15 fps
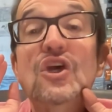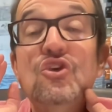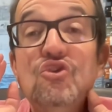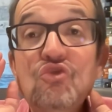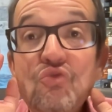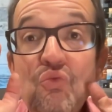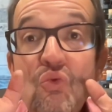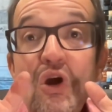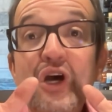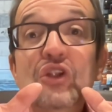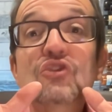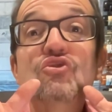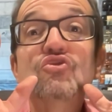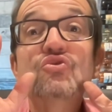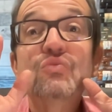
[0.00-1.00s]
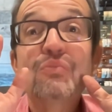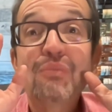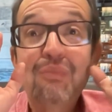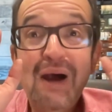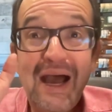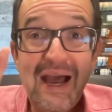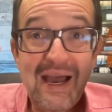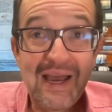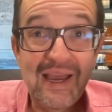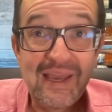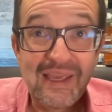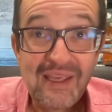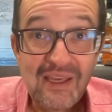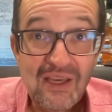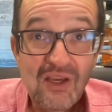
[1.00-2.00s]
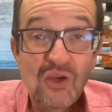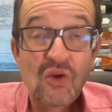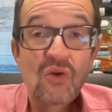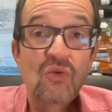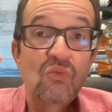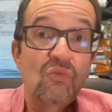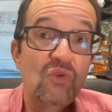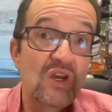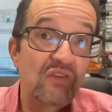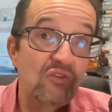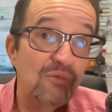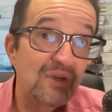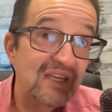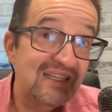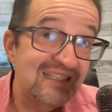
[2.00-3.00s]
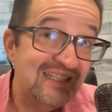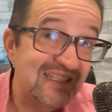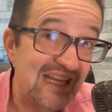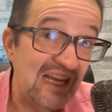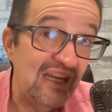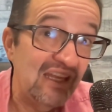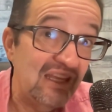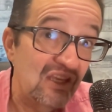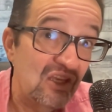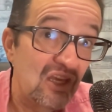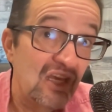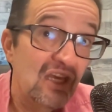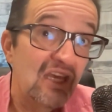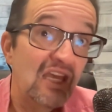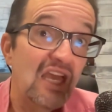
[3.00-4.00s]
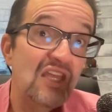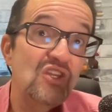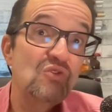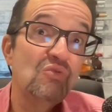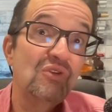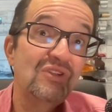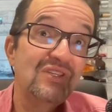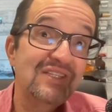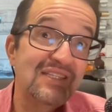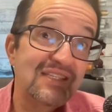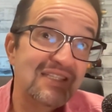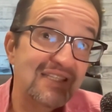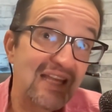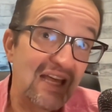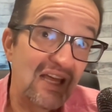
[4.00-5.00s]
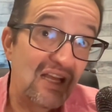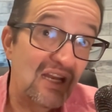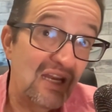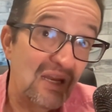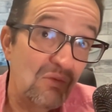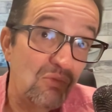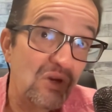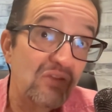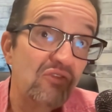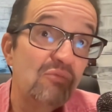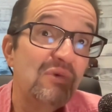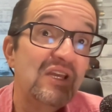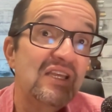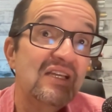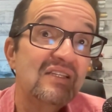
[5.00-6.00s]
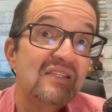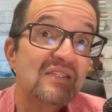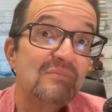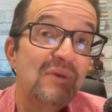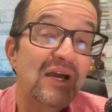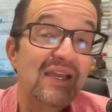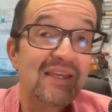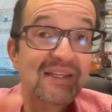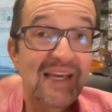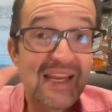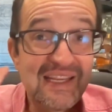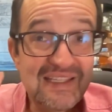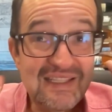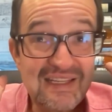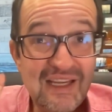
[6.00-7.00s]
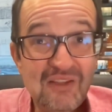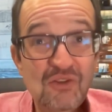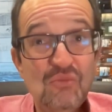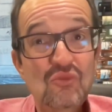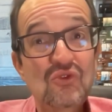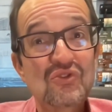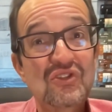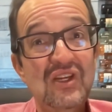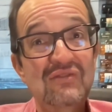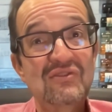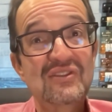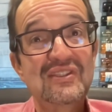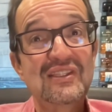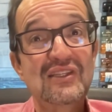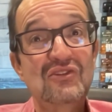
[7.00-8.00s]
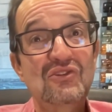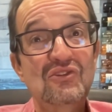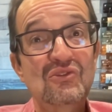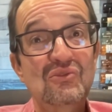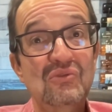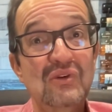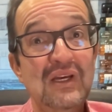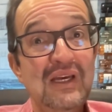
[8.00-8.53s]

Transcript: you want to buy when everybody is selling, and you want to sell when everybody else is buying, that is not the most obvious thing to do,